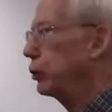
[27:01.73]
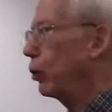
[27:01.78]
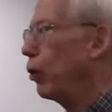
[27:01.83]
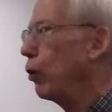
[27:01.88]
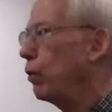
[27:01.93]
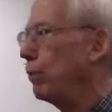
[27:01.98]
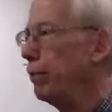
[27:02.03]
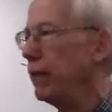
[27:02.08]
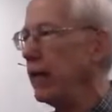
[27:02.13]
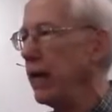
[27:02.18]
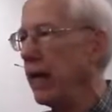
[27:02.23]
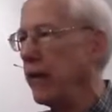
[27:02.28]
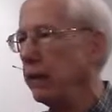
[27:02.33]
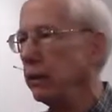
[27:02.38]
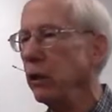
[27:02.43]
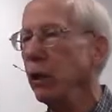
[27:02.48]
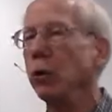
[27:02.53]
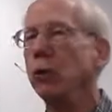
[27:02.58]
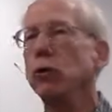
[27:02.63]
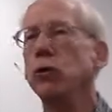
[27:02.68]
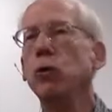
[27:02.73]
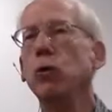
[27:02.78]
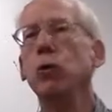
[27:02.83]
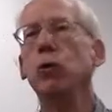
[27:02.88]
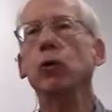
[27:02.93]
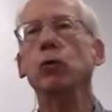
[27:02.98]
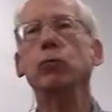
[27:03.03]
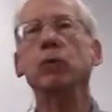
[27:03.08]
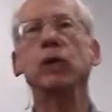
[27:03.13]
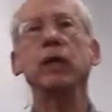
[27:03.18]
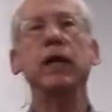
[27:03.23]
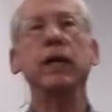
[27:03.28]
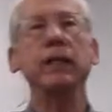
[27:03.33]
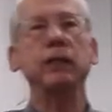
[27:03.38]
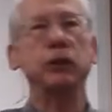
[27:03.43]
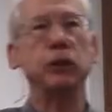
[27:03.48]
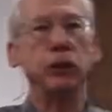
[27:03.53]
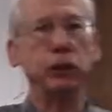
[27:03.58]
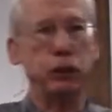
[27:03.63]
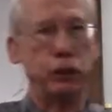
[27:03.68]
terminate your
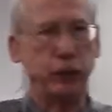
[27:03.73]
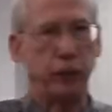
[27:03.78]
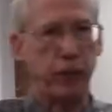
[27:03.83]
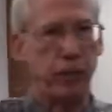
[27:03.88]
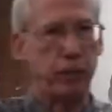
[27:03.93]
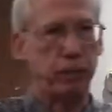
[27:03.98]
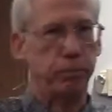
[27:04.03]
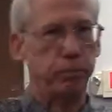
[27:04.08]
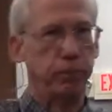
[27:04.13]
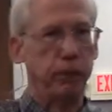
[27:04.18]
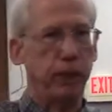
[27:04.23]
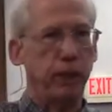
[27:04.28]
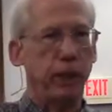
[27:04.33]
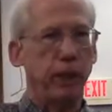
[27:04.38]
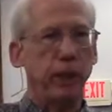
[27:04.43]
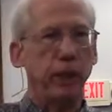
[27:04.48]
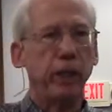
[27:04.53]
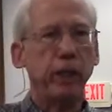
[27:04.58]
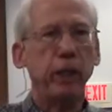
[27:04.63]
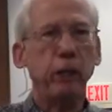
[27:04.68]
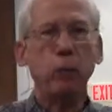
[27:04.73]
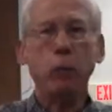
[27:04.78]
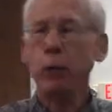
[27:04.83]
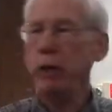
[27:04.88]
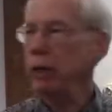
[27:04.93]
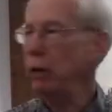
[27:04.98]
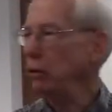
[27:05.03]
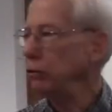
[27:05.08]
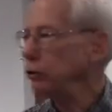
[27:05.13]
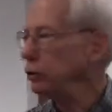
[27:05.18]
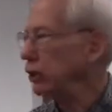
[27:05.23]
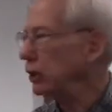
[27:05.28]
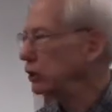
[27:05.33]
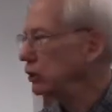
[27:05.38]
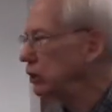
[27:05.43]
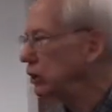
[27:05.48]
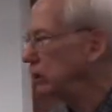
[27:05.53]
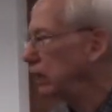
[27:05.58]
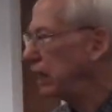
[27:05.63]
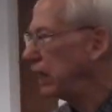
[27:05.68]
relationship. He will
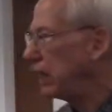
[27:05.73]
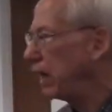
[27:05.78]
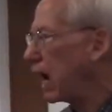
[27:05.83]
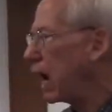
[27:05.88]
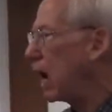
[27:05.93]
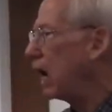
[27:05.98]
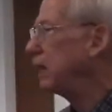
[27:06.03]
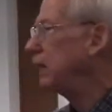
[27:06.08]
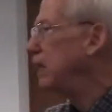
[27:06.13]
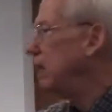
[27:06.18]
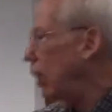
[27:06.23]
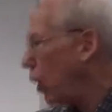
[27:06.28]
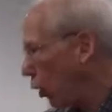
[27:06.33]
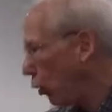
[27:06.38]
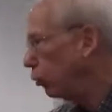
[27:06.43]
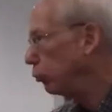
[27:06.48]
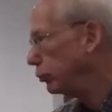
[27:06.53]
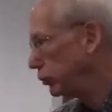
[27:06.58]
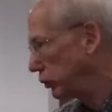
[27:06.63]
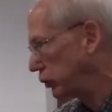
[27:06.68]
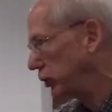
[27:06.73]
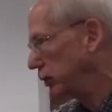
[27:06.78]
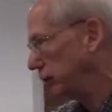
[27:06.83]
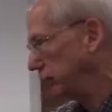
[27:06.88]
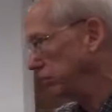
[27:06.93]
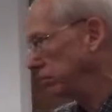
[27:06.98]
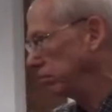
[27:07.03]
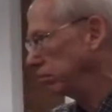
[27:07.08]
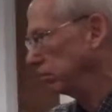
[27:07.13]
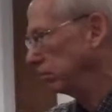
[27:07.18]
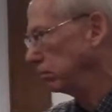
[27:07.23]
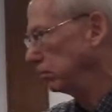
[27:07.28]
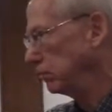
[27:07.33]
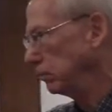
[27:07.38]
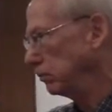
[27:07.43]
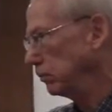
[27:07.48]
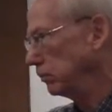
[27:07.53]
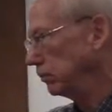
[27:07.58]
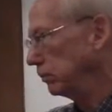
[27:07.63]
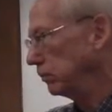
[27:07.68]
just say adios.
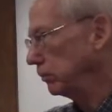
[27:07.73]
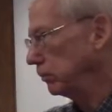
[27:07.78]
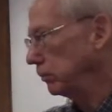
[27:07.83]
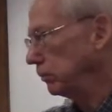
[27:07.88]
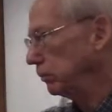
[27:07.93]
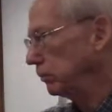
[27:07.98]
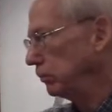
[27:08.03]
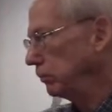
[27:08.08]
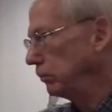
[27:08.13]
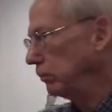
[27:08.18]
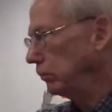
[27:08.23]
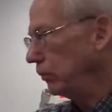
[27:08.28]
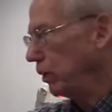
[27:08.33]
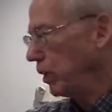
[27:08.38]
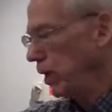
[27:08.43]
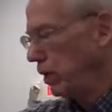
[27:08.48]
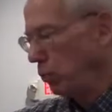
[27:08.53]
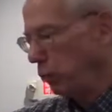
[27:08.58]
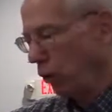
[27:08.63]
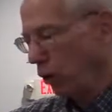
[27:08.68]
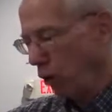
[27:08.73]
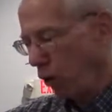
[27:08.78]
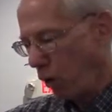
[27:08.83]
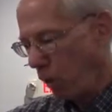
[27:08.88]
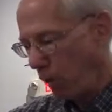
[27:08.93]
He will